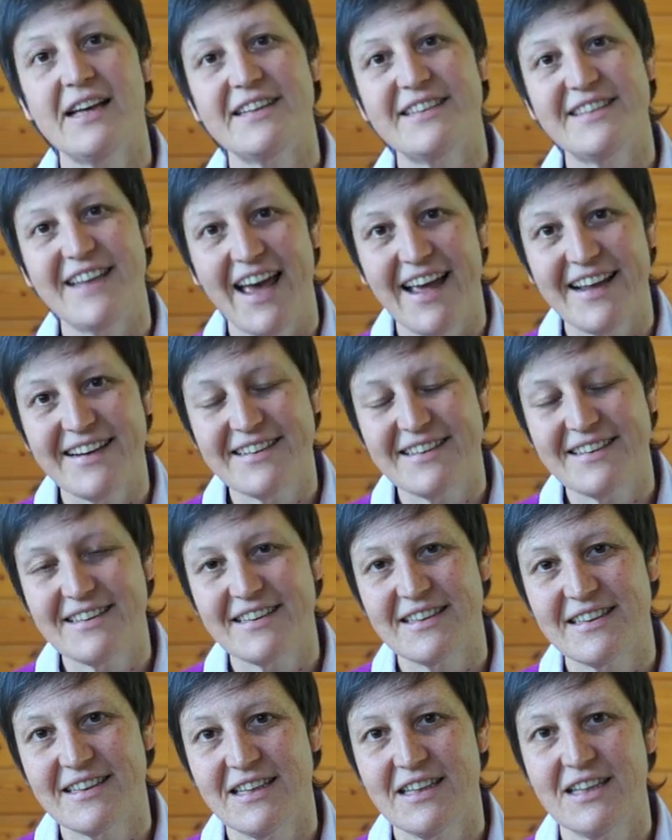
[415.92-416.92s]

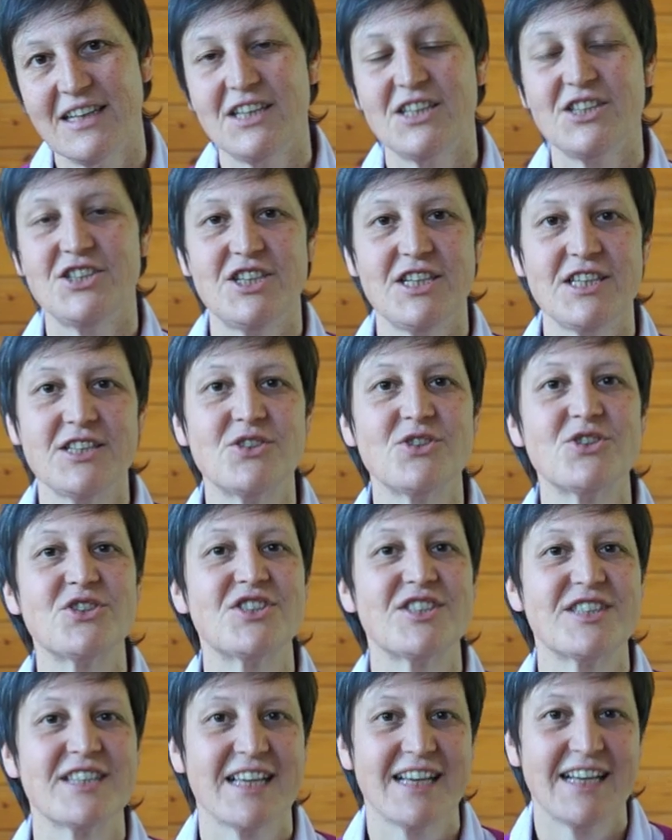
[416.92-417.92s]
Then
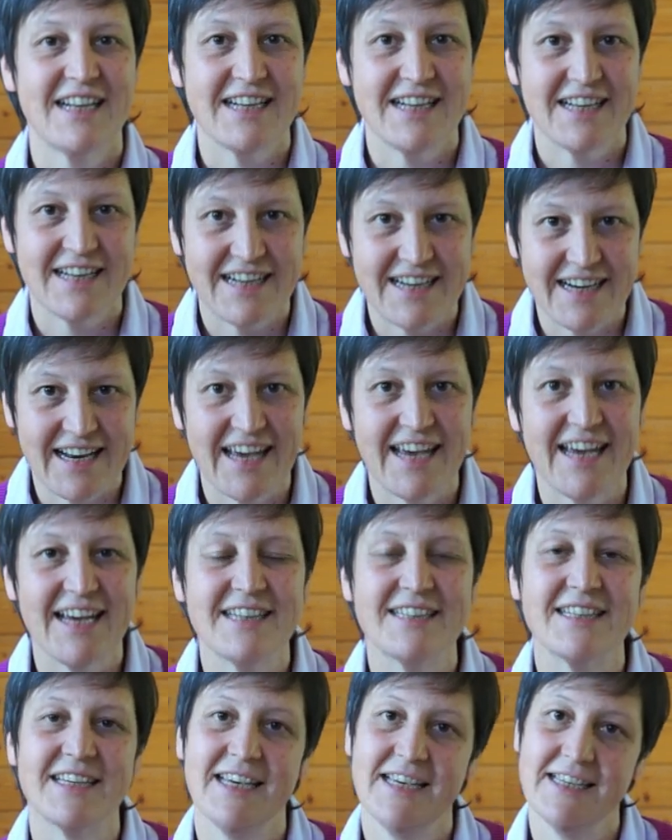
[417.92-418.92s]
Jesus
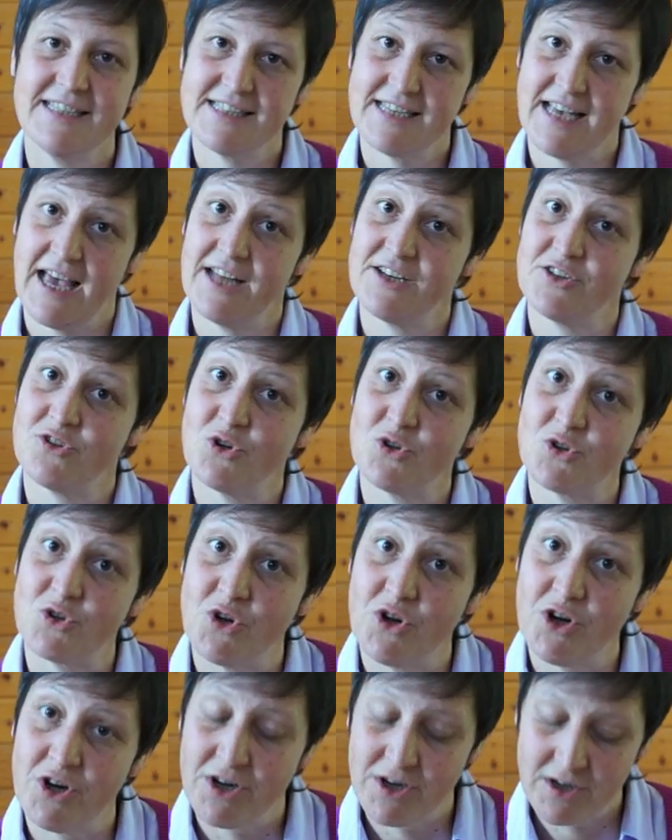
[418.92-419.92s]
laid his hand on
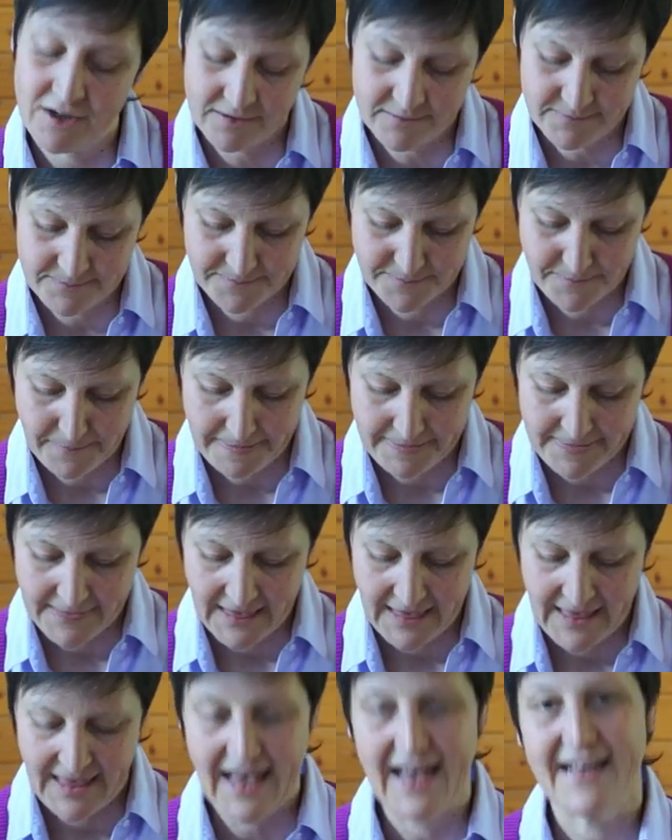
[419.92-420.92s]
her,
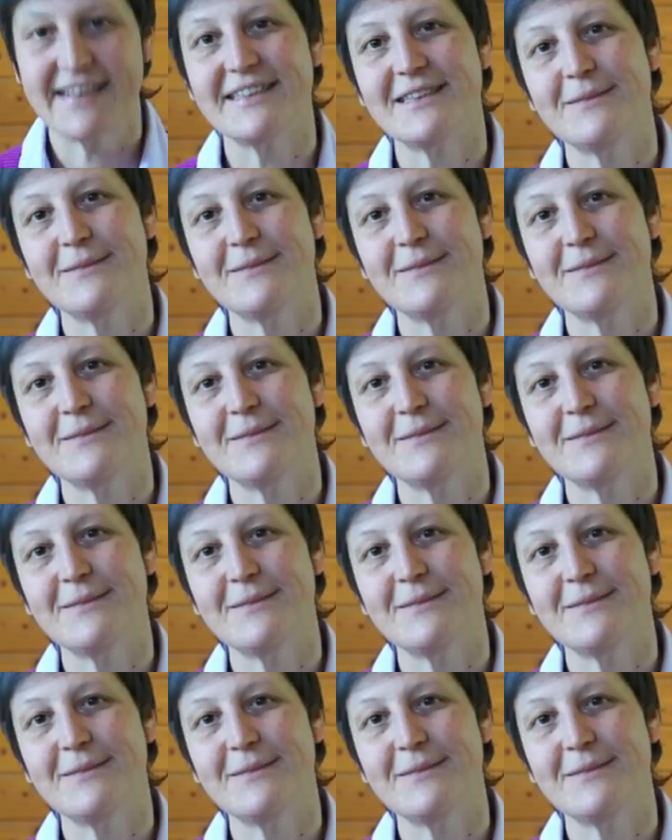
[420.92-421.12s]
and